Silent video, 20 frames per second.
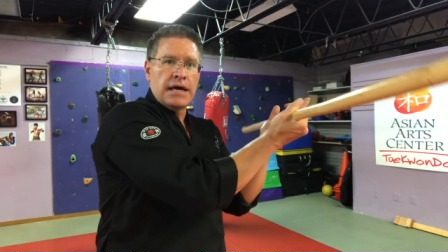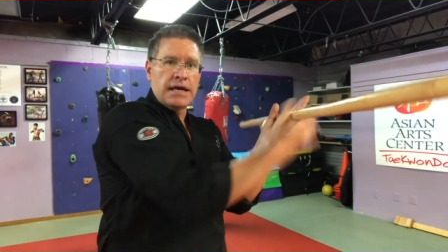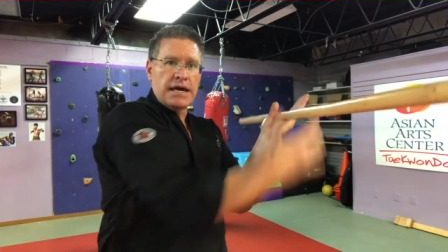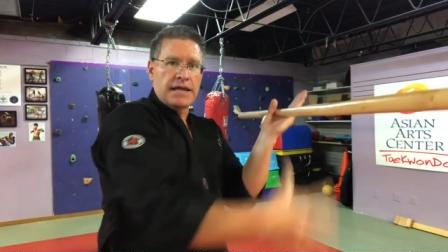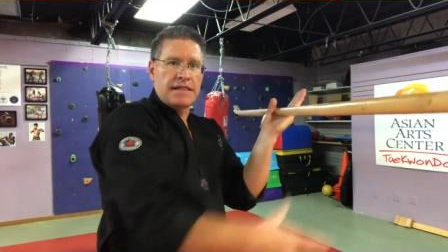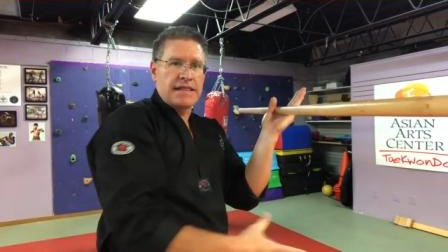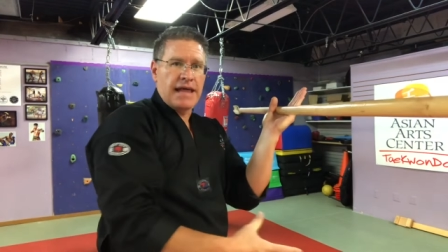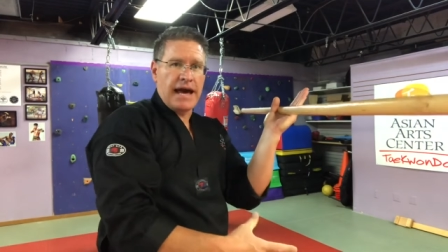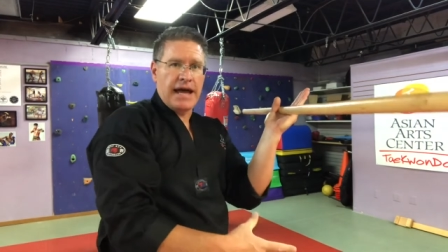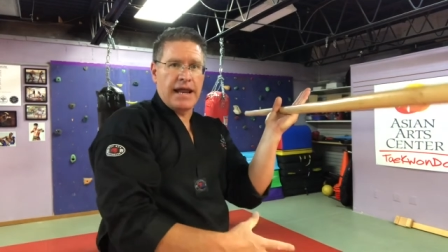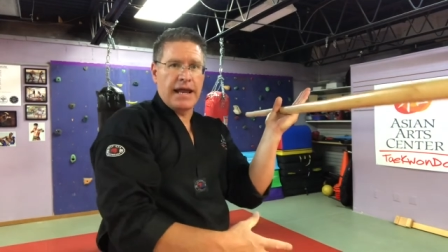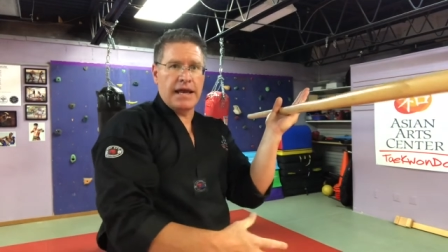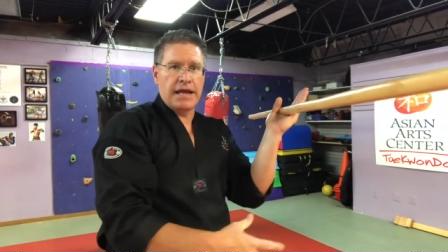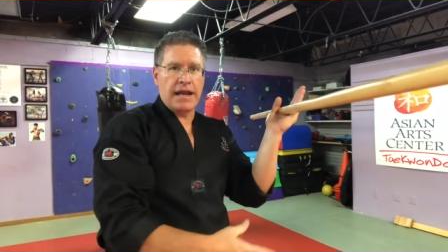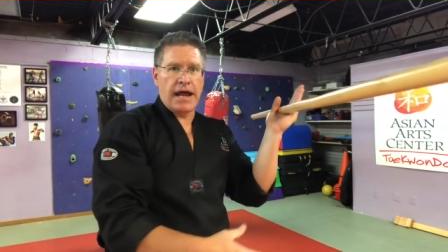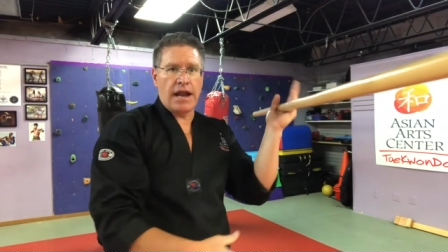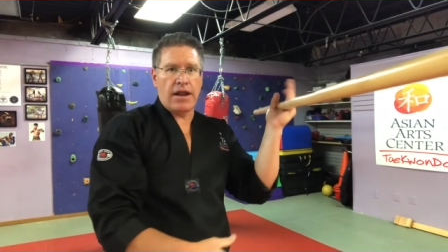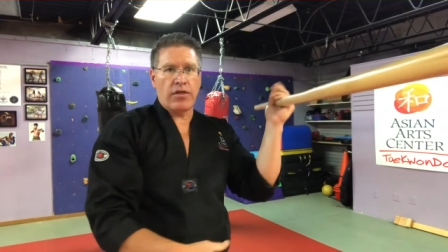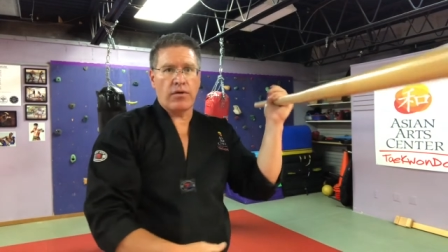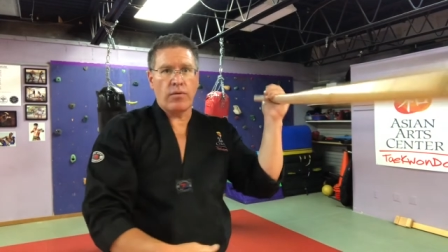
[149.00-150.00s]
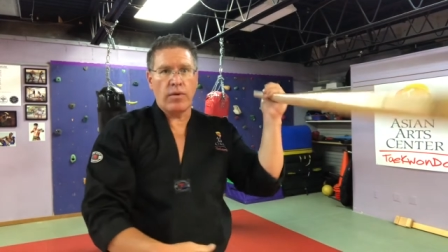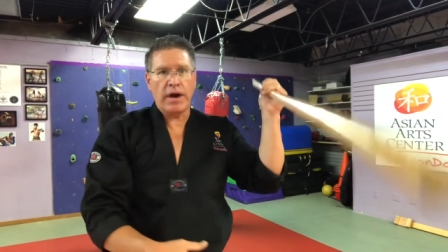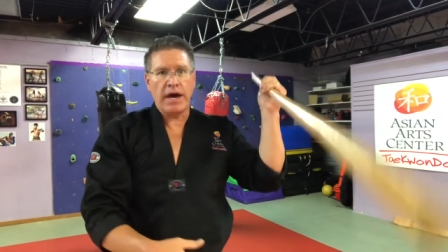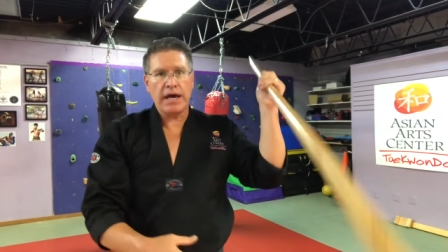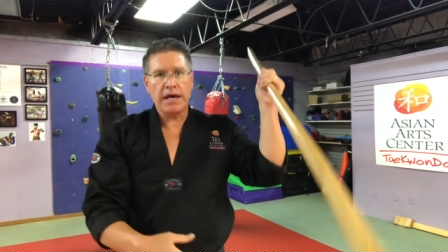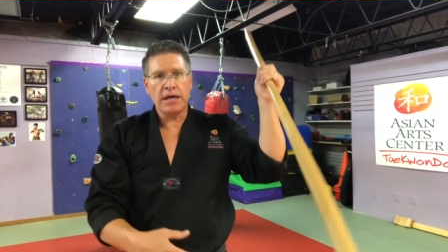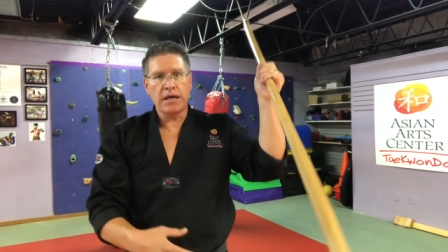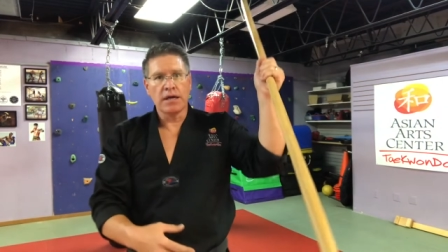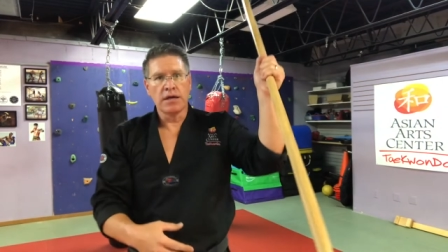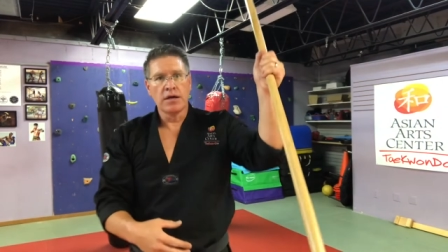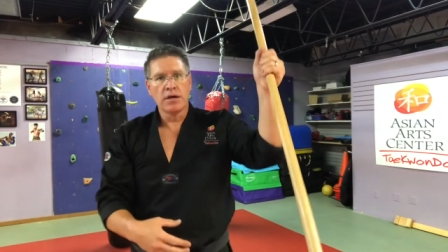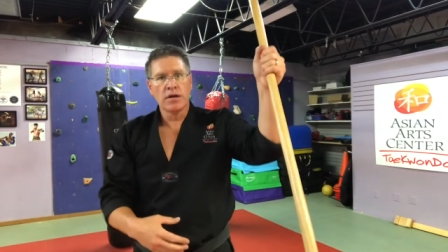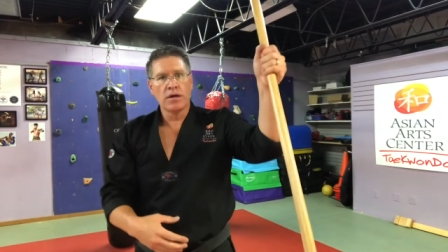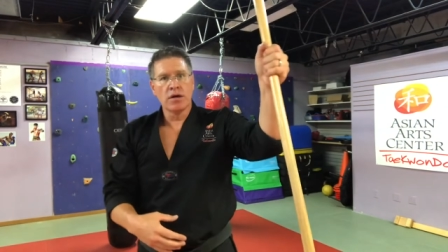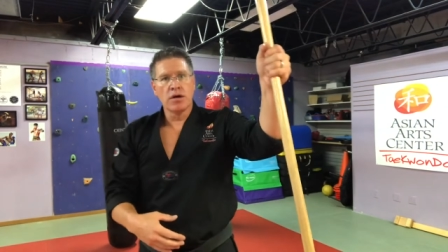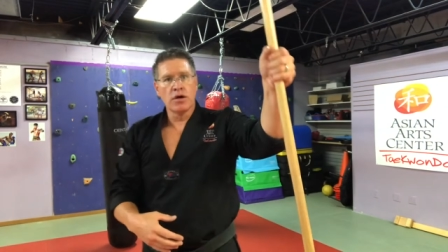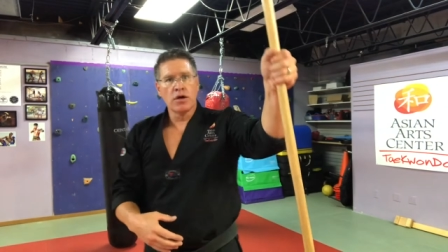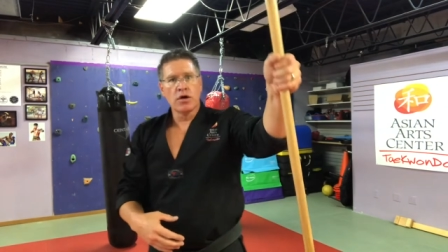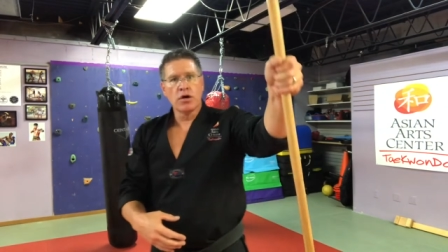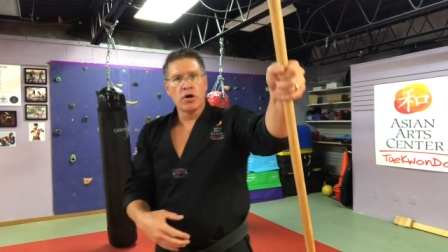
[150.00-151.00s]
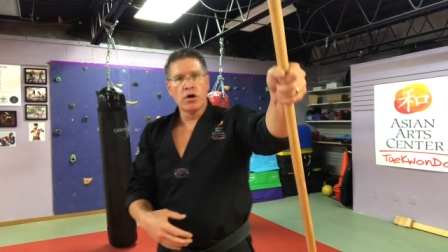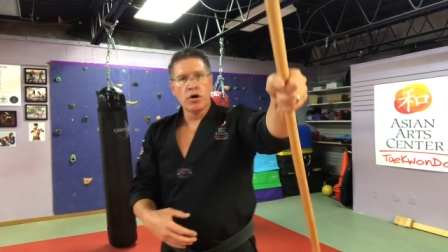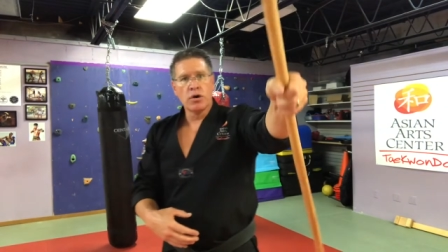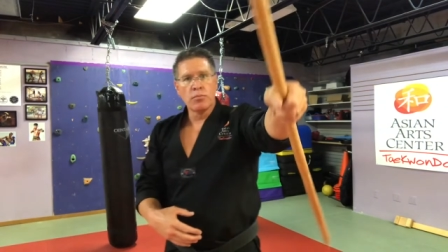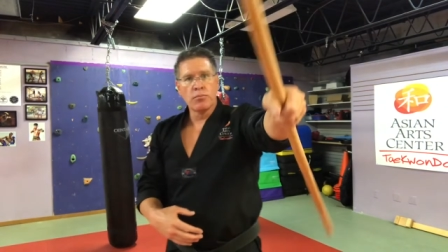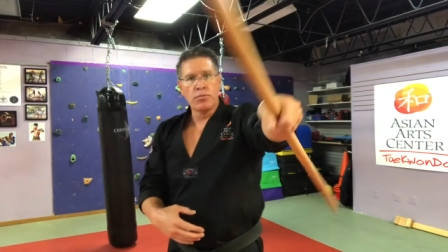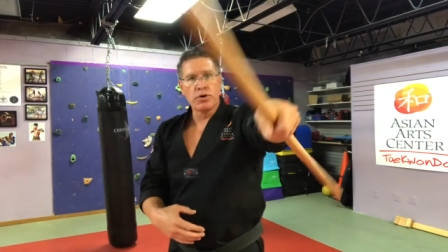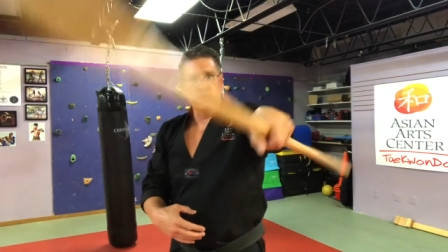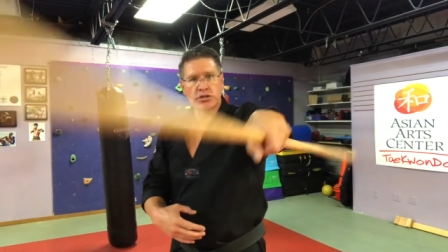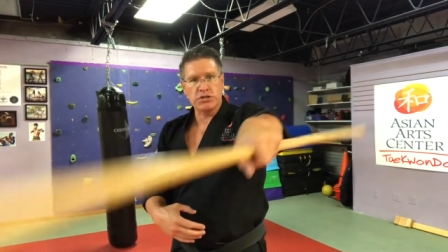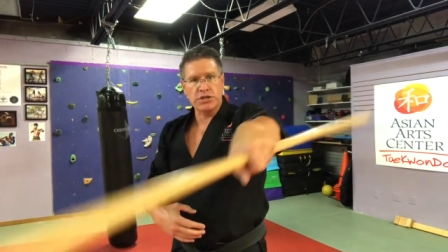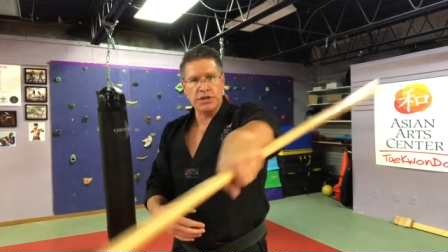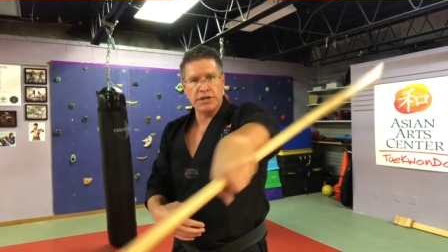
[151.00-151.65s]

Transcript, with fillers: Get that hand out of the way, push